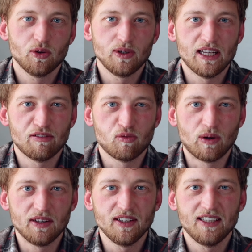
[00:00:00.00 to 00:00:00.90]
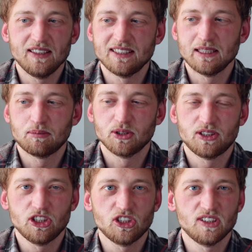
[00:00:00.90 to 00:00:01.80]
only have 1, and it's in a
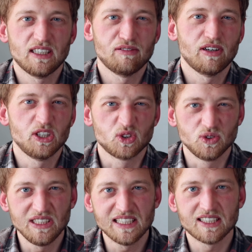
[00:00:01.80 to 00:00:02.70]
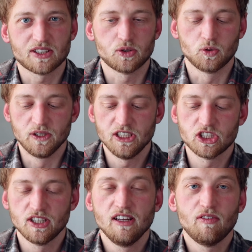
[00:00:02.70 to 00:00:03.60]
position that I find really hard to
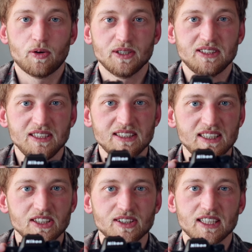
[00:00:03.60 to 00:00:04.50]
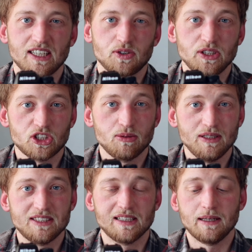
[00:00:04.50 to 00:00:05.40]
reach, whereas these here I can reach them
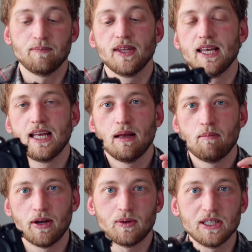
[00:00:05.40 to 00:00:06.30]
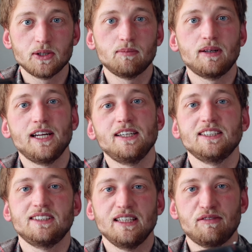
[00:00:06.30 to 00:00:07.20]
easily. My only complaint
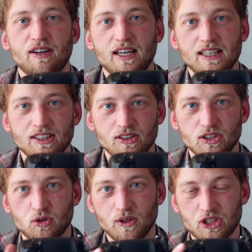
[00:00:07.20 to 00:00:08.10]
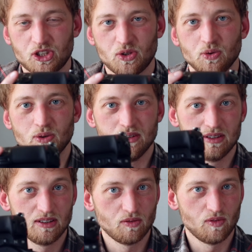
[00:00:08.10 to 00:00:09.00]
is if I switch to
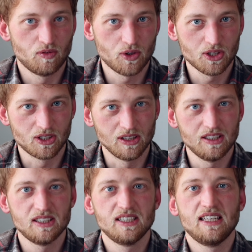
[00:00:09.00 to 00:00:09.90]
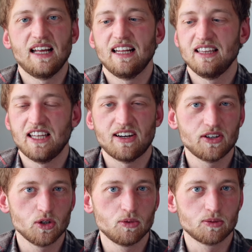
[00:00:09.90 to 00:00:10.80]
vertical, there are
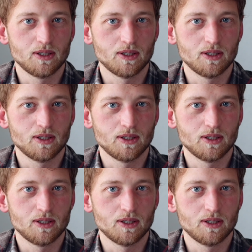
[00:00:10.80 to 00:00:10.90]
no more